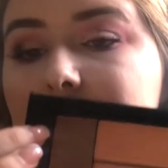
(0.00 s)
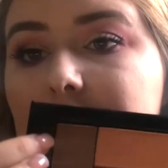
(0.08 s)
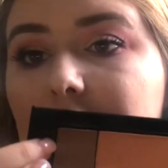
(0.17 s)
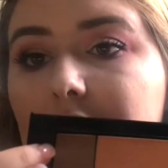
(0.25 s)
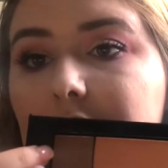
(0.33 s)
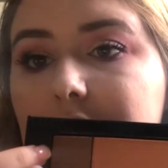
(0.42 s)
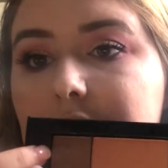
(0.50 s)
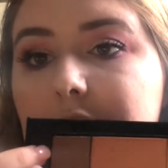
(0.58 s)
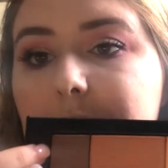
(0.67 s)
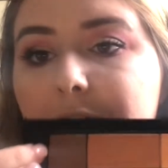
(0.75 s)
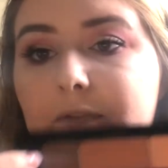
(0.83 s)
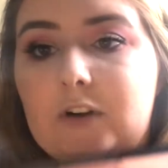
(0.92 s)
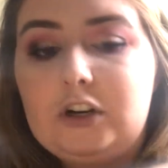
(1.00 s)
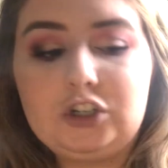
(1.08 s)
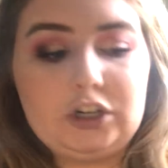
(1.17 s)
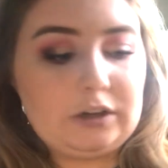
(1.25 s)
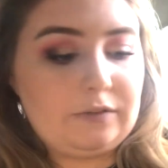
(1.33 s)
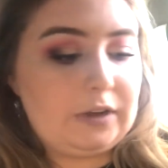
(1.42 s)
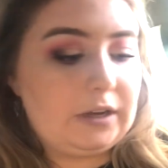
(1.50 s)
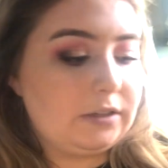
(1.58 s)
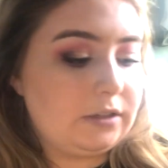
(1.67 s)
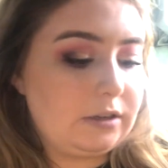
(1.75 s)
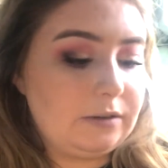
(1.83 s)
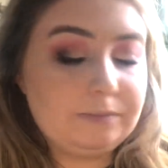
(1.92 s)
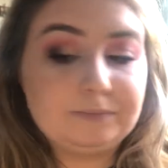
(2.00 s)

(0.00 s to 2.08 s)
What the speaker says: is the deeper version of it.